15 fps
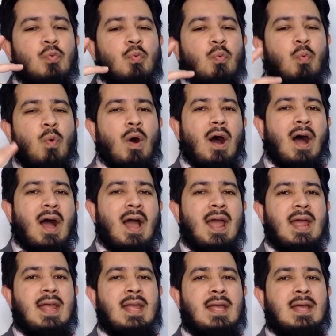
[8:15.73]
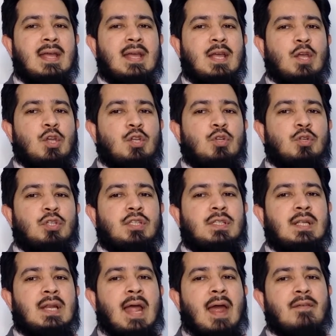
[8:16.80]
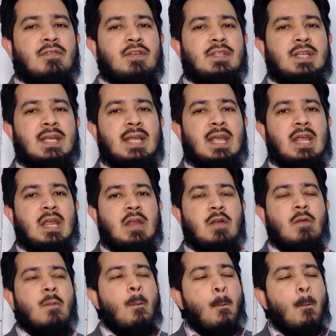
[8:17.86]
why you're still averaging here?